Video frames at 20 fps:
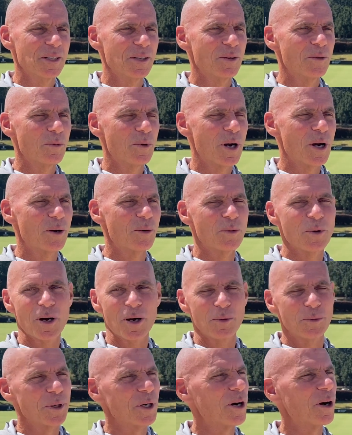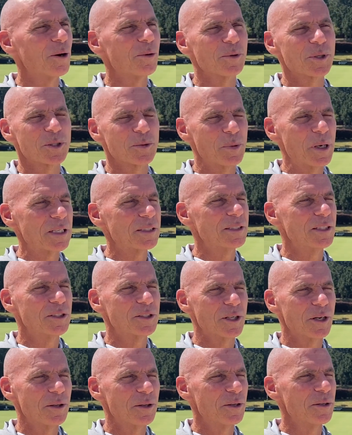While we all respect
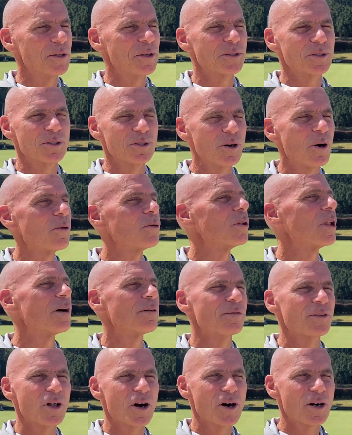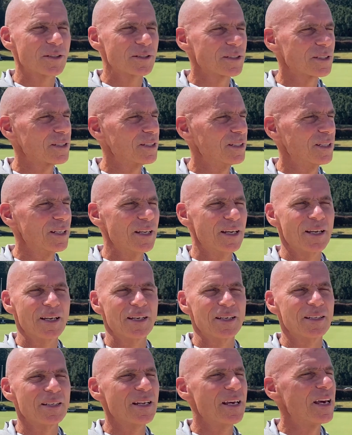each other, there's no love lost,
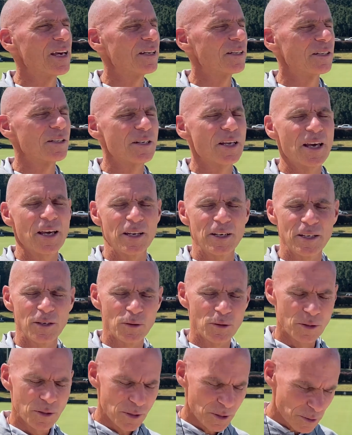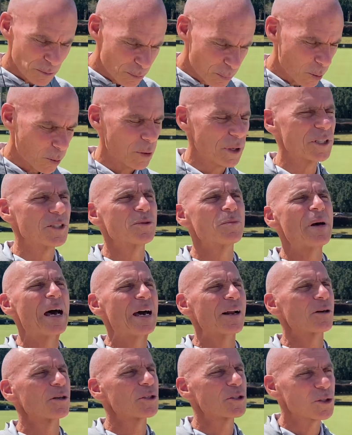and points
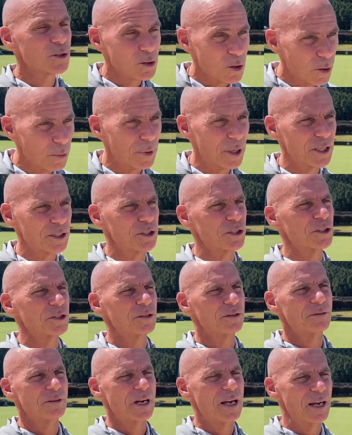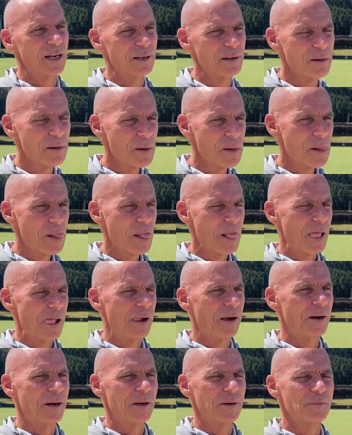matter so much, right?
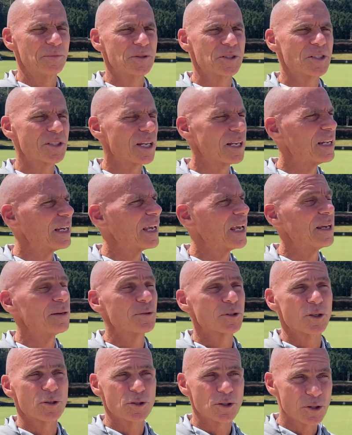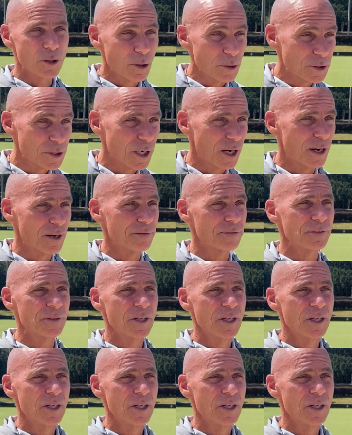Sunday games are so tough.